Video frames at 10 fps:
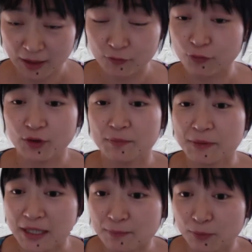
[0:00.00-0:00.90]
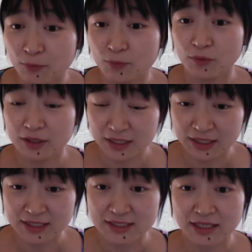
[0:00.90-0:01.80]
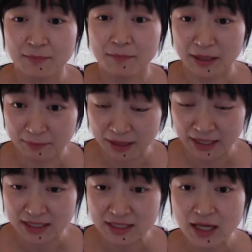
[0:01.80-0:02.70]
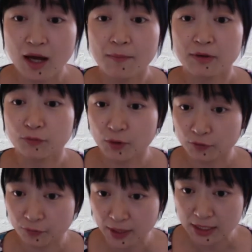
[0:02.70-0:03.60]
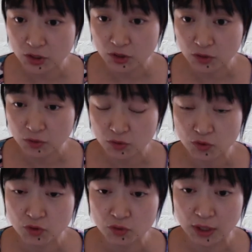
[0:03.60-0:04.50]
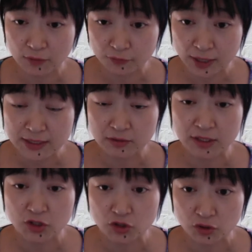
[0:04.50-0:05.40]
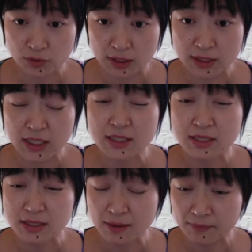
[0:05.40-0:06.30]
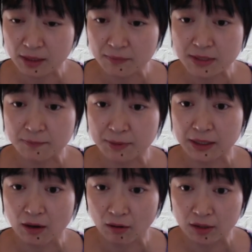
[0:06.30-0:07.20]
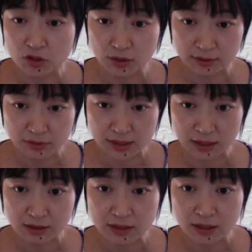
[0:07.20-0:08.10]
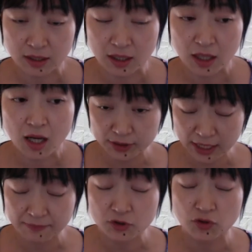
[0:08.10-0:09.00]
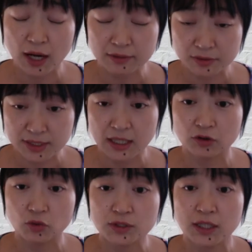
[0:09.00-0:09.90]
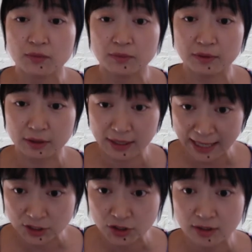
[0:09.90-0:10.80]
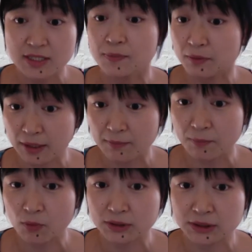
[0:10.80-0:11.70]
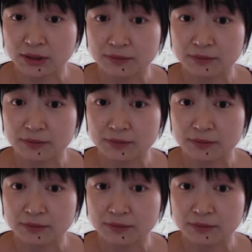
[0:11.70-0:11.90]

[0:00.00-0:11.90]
for the people who learn mathematics. But for the first grade student, it's sometimes a bit hard to understand. For them to understand those kind of connection is very important.